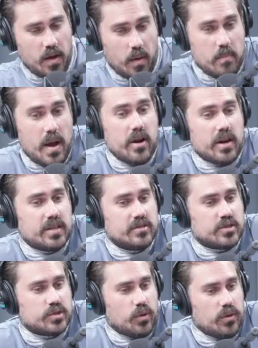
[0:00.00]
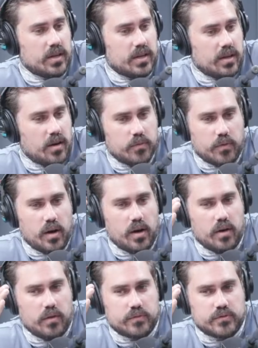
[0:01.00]
American story
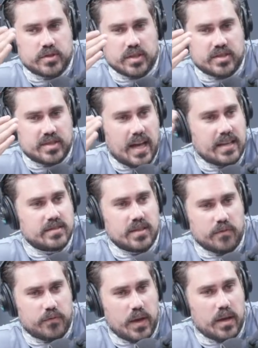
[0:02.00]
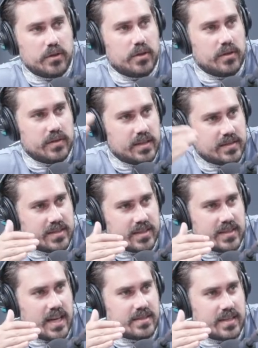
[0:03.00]
of success and failure and then
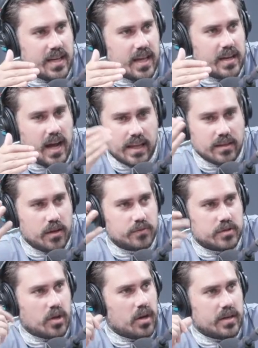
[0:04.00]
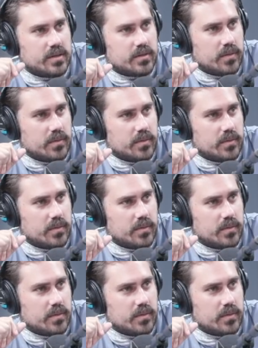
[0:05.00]
success again. I loved talking to